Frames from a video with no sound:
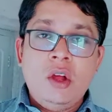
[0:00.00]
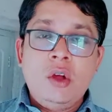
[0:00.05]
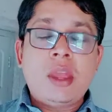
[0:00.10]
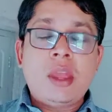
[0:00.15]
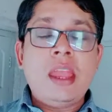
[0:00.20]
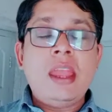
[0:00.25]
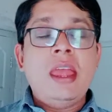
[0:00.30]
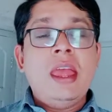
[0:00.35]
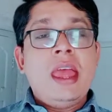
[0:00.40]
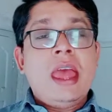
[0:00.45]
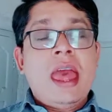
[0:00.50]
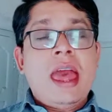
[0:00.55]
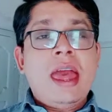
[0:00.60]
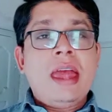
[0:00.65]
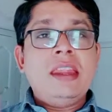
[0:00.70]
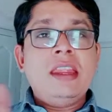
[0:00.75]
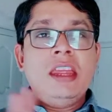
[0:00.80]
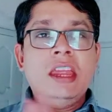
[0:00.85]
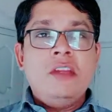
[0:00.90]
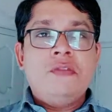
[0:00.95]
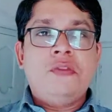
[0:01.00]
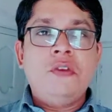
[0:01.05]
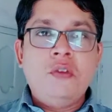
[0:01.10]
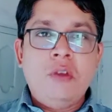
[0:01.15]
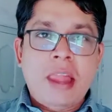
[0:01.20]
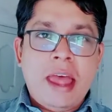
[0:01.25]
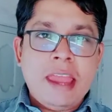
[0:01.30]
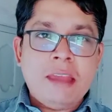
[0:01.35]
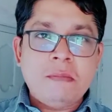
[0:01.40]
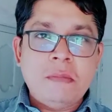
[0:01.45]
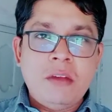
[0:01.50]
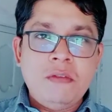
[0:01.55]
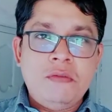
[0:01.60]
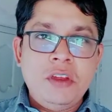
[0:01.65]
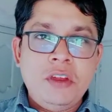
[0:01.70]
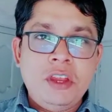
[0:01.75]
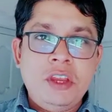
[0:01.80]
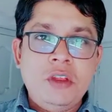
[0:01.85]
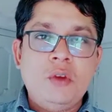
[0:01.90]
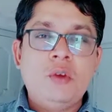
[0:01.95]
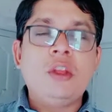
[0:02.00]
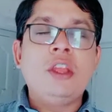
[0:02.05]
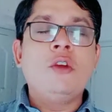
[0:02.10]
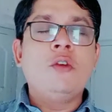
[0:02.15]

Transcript: Okay, and if you like my video,